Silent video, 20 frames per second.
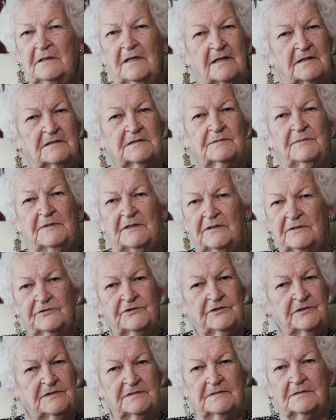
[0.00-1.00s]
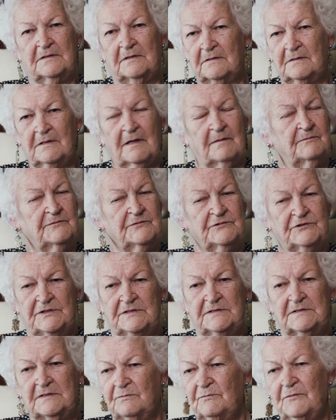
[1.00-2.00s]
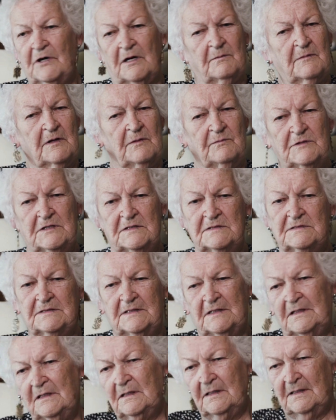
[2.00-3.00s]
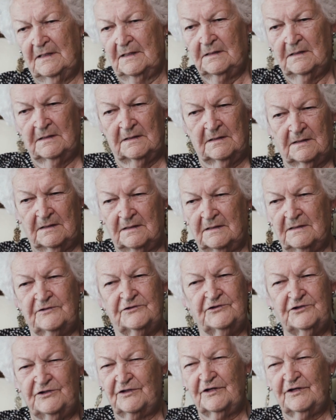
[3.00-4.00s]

the next minute she stood up and she said, "Mom, I'm dizzy." And she